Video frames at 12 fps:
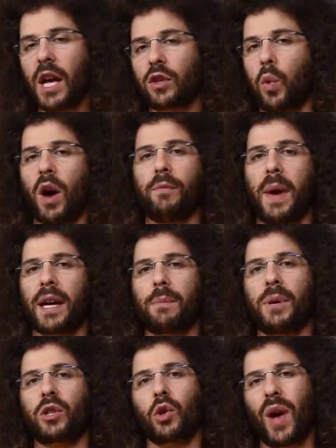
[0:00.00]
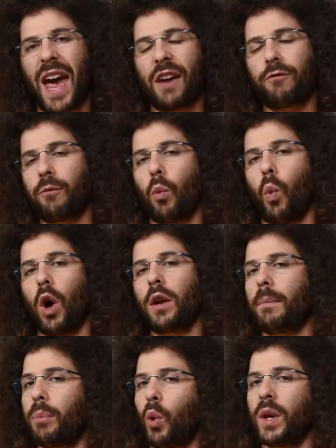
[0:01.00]
12 megapixel
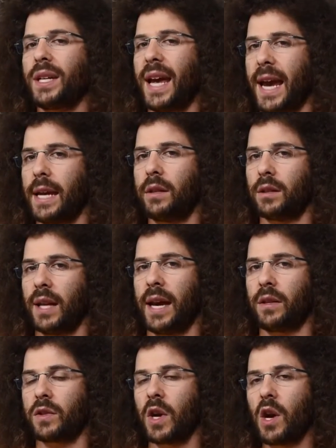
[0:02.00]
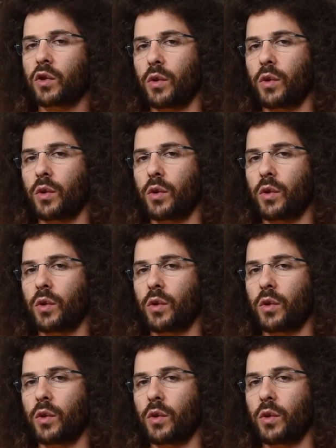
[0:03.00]
f1.8 lens.